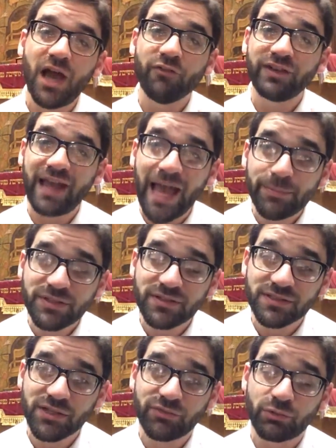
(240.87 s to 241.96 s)
of an
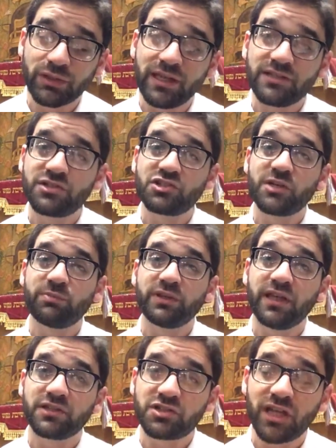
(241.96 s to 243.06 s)
absence of the relationship with
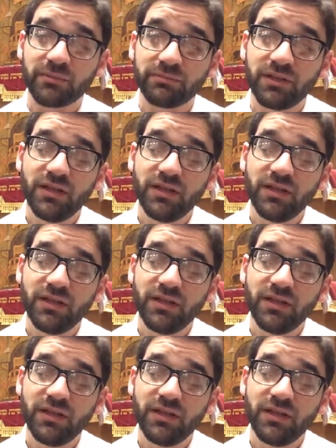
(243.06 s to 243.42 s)
Hashem.